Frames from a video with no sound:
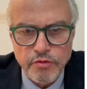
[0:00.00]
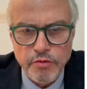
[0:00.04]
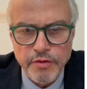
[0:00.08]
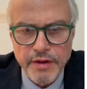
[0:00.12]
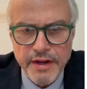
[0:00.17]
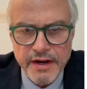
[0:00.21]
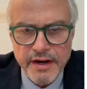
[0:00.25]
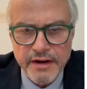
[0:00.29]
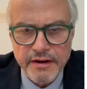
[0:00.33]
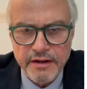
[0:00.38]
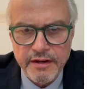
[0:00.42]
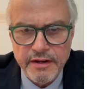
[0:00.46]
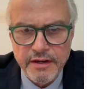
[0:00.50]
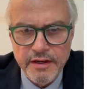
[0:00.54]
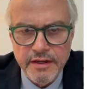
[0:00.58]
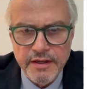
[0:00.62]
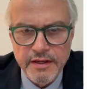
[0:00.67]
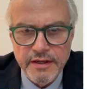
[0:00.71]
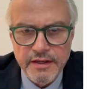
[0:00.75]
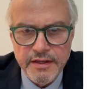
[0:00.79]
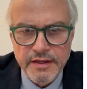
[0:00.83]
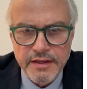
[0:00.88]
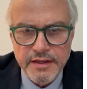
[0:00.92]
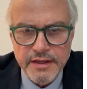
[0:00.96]
we are
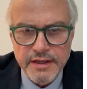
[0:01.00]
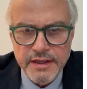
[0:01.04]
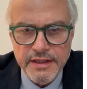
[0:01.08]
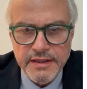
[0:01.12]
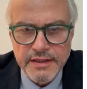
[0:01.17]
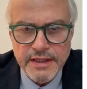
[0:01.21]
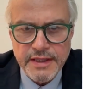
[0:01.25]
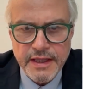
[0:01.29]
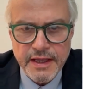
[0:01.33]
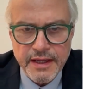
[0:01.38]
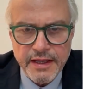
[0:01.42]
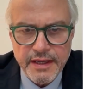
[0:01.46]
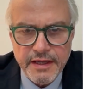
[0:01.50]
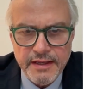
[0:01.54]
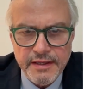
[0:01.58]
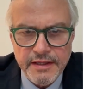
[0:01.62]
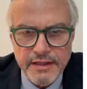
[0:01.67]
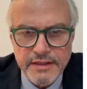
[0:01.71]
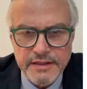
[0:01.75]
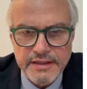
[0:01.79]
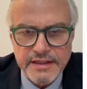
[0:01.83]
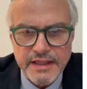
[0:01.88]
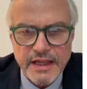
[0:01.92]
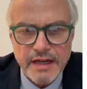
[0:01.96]
in the
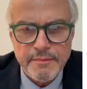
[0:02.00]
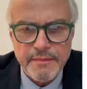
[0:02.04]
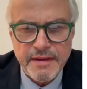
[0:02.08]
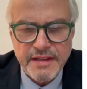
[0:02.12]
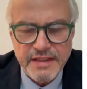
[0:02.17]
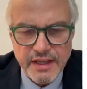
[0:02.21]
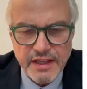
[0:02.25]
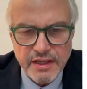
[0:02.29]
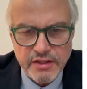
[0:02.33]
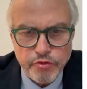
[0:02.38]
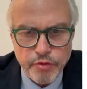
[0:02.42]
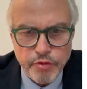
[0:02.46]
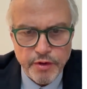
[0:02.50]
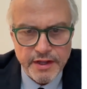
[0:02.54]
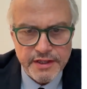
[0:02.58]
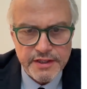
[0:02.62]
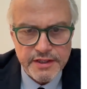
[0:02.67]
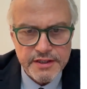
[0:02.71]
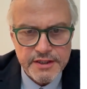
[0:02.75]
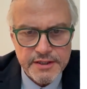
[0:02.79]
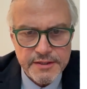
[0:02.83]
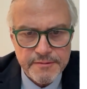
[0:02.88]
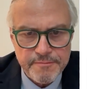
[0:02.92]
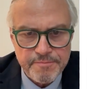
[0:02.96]
intermediate
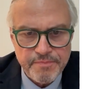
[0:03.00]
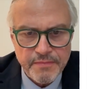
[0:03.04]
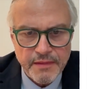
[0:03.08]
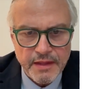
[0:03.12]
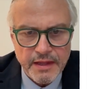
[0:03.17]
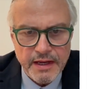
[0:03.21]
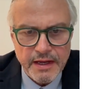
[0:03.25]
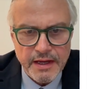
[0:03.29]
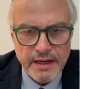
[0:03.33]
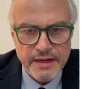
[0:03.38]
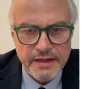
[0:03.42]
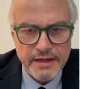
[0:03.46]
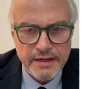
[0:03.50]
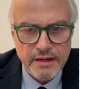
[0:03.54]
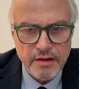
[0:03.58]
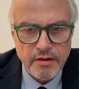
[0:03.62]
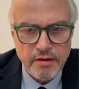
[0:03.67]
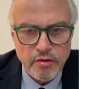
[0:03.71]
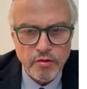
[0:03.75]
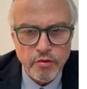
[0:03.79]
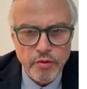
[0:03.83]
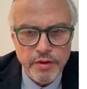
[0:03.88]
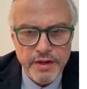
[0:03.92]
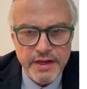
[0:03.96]
range, and
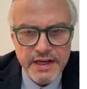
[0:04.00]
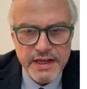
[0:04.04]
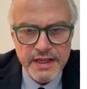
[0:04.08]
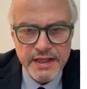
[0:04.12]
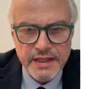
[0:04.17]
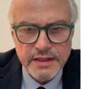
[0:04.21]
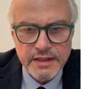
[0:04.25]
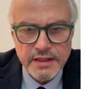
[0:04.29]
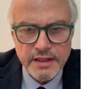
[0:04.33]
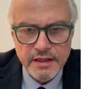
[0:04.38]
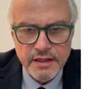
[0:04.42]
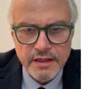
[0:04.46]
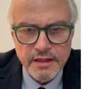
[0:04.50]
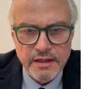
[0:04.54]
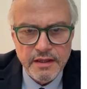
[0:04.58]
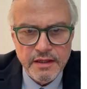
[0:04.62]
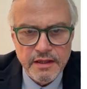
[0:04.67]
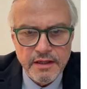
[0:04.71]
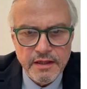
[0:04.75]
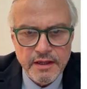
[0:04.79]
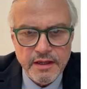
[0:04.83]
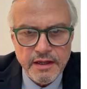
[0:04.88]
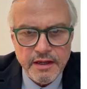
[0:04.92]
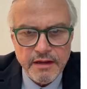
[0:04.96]
we need
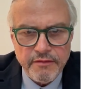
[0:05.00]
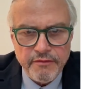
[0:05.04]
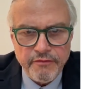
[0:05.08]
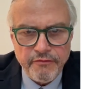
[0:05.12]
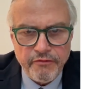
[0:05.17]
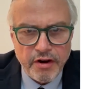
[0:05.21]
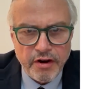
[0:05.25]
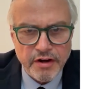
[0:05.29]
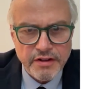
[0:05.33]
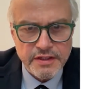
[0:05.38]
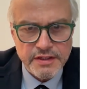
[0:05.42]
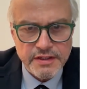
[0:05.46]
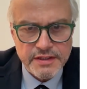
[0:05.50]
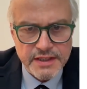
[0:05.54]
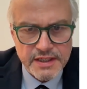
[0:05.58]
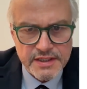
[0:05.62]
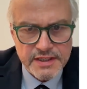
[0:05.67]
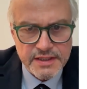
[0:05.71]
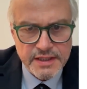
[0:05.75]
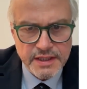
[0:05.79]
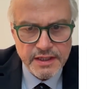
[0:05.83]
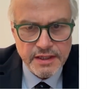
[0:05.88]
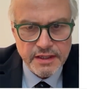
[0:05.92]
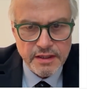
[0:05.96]
further
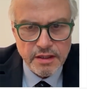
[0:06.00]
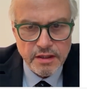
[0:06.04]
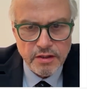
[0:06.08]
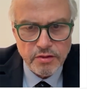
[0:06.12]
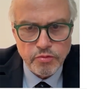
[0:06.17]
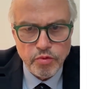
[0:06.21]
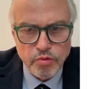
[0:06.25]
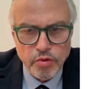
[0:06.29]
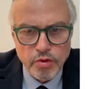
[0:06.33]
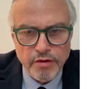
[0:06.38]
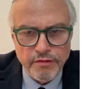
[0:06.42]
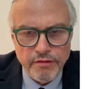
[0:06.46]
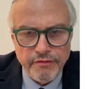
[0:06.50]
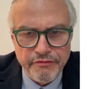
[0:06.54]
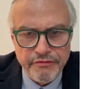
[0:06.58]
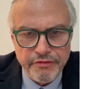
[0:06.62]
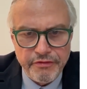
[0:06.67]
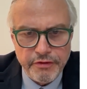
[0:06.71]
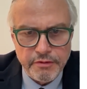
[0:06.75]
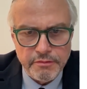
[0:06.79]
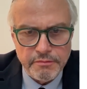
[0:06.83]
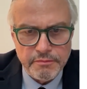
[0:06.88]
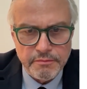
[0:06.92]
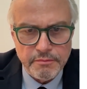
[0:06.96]
testing to
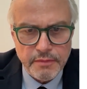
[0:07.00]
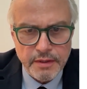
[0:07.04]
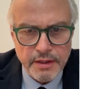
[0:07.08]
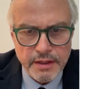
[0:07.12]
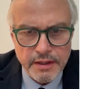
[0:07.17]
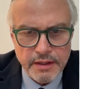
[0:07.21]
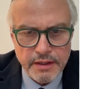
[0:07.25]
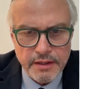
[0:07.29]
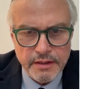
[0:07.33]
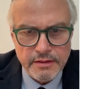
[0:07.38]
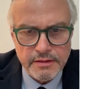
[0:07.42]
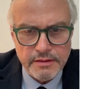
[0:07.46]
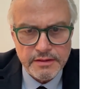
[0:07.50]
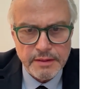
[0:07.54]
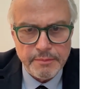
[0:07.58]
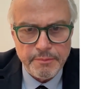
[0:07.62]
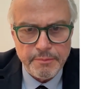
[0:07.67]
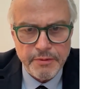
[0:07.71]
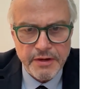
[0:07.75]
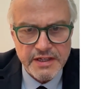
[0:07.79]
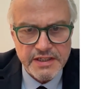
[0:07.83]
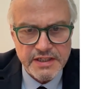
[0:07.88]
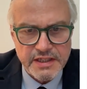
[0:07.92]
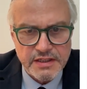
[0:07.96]
confirm the
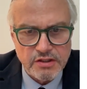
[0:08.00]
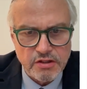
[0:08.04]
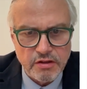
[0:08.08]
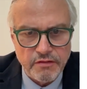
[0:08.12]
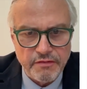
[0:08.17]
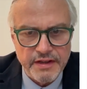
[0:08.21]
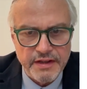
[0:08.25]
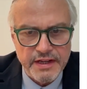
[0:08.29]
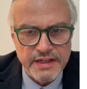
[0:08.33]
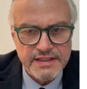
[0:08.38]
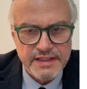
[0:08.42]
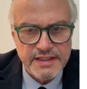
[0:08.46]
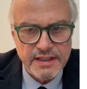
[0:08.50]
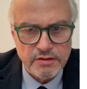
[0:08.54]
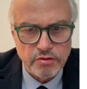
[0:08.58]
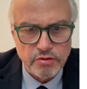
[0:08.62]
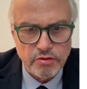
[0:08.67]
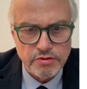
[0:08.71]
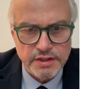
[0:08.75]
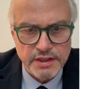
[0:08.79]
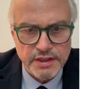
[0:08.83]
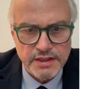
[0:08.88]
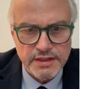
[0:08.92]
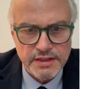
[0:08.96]
presence of
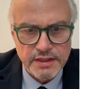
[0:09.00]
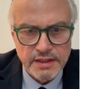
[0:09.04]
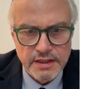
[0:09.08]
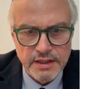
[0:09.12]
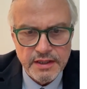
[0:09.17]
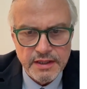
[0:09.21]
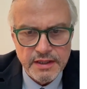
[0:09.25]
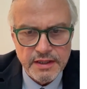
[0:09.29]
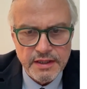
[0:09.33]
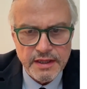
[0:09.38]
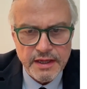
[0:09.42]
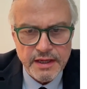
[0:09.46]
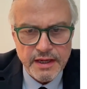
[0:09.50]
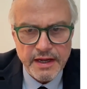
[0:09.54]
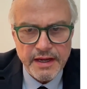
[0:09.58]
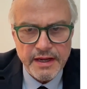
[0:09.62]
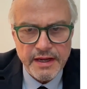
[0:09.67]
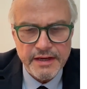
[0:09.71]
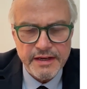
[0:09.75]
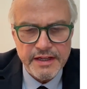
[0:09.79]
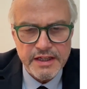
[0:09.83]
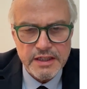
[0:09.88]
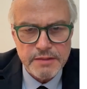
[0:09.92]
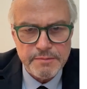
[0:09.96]
steatosis
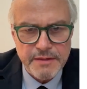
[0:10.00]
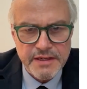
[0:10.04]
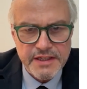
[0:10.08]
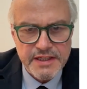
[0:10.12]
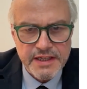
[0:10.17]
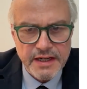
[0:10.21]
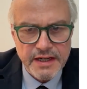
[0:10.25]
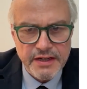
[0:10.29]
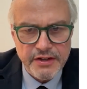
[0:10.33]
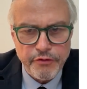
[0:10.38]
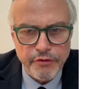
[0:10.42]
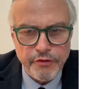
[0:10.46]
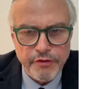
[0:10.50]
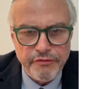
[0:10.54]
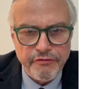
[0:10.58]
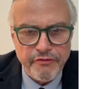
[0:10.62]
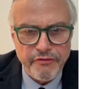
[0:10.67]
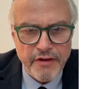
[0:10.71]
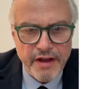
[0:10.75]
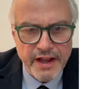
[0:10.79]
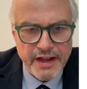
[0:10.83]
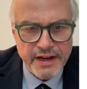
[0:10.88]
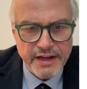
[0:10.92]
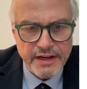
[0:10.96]
and especially
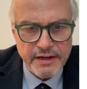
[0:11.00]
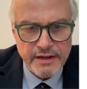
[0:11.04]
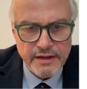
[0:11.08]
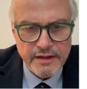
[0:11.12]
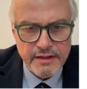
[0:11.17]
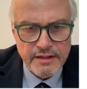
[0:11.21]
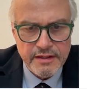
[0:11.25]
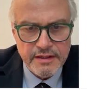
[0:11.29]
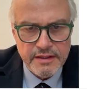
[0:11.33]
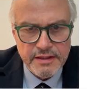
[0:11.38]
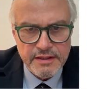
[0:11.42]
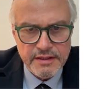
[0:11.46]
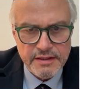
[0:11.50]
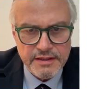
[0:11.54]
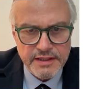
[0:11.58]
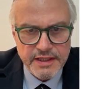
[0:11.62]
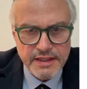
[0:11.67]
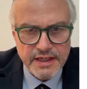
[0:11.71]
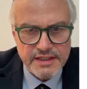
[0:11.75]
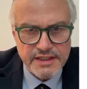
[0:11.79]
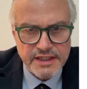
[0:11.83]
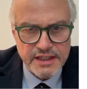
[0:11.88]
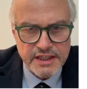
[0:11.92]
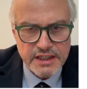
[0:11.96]
refine the
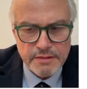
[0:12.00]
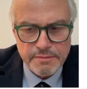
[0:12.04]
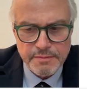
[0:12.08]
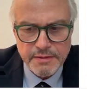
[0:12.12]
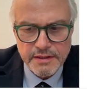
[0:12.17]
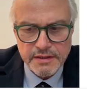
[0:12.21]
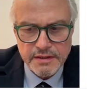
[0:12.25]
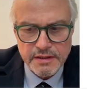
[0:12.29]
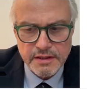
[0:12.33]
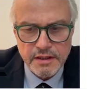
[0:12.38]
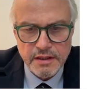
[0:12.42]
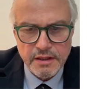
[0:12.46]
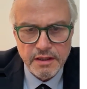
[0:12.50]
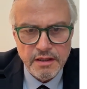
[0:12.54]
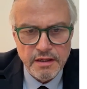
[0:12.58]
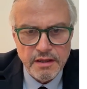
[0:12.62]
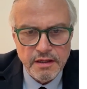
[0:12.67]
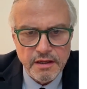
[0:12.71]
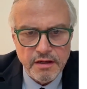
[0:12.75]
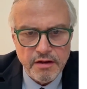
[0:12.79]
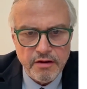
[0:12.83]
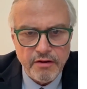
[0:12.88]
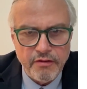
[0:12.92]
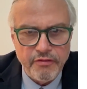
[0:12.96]
assessment
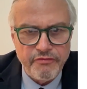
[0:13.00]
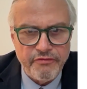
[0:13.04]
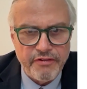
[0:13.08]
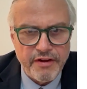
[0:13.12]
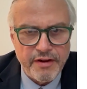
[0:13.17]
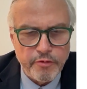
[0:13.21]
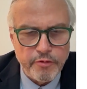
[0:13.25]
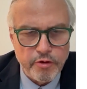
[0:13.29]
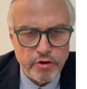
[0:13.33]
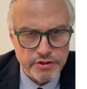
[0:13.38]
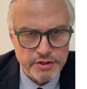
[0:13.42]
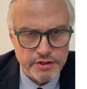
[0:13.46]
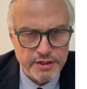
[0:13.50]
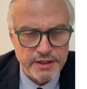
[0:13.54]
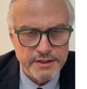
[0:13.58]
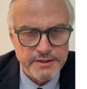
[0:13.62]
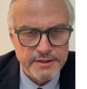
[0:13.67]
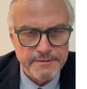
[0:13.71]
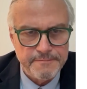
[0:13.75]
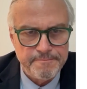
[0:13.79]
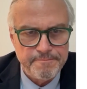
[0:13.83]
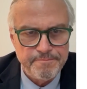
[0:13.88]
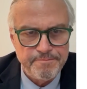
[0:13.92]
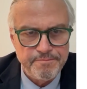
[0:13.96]
of fibrosis.